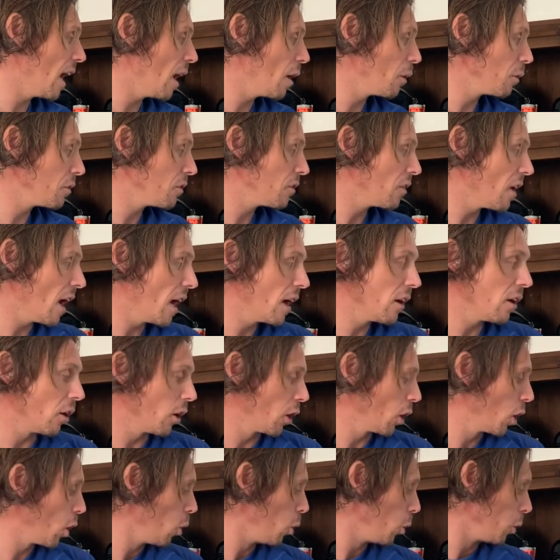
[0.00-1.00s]
outside on a
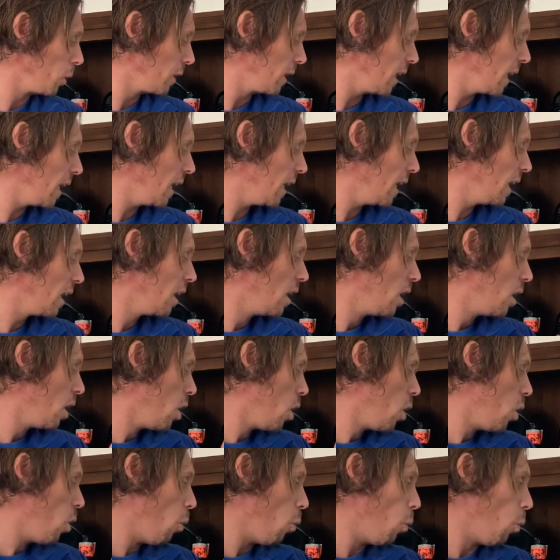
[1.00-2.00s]
cold day.
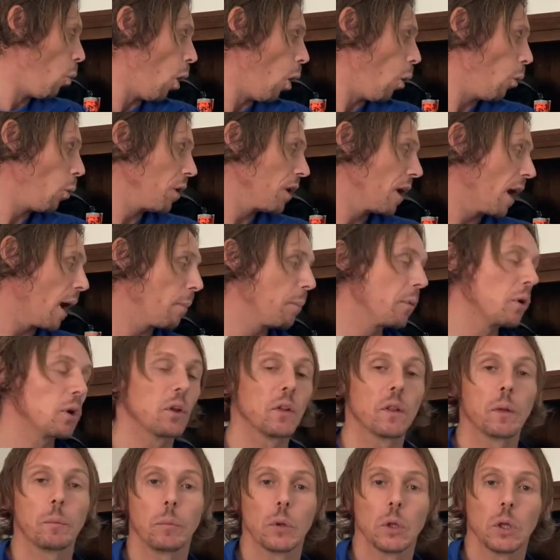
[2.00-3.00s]
What would happen to
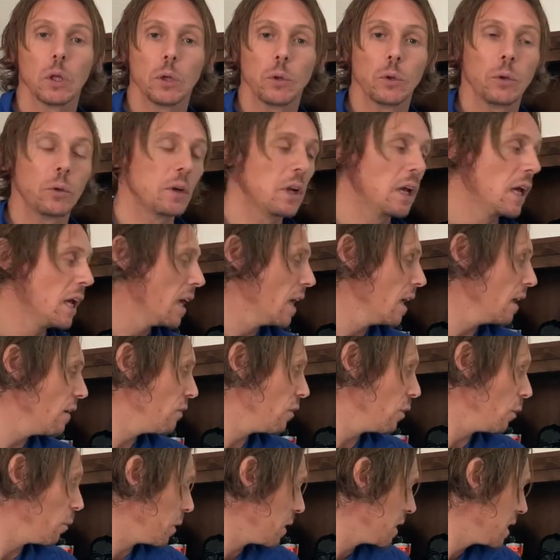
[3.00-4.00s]
the balloon if
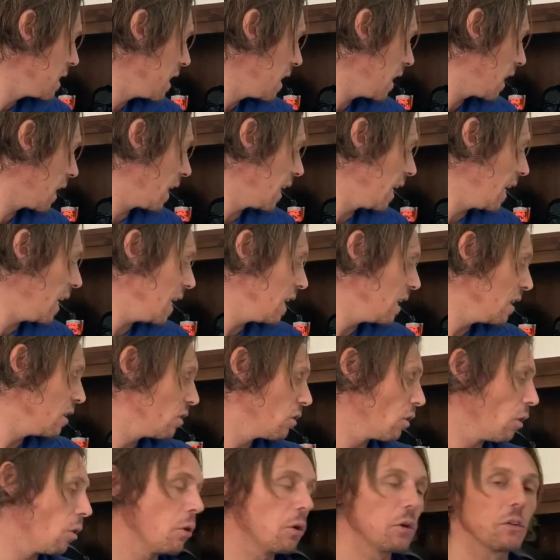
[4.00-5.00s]
it were taken
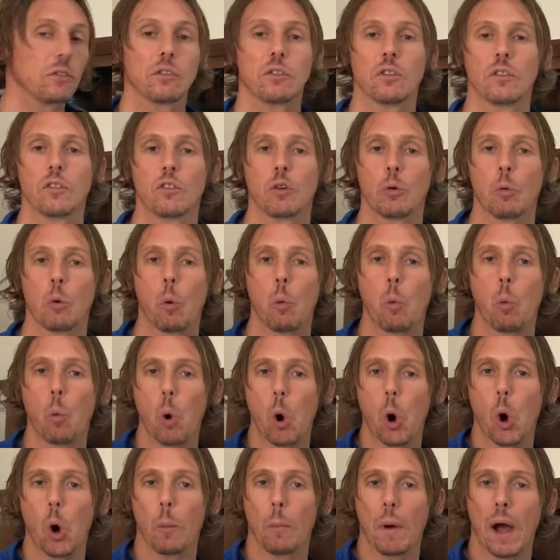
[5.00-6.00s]
indoors to a
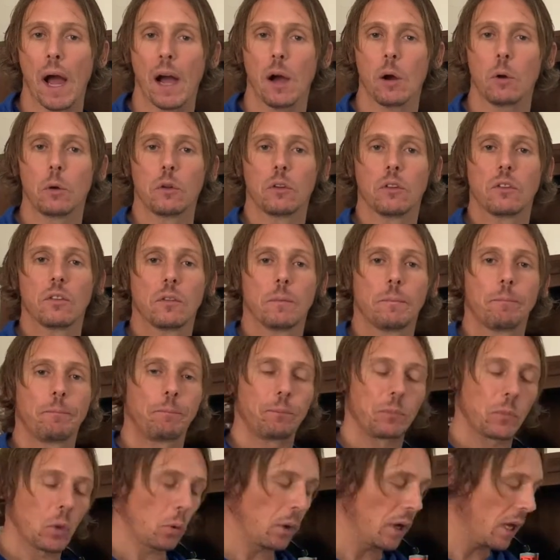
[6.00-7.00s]
warm house?
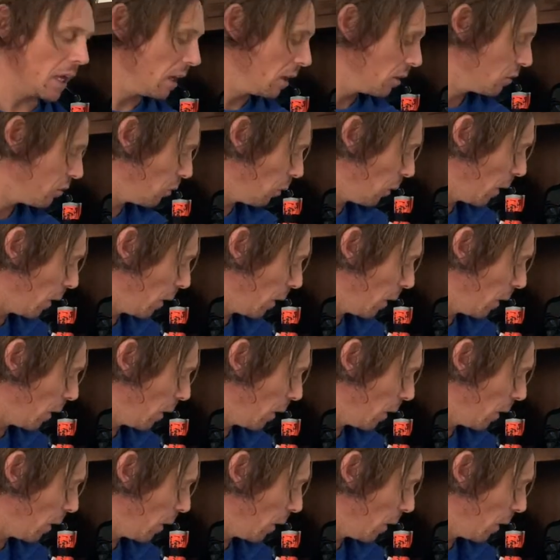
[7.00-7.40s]
Okay, so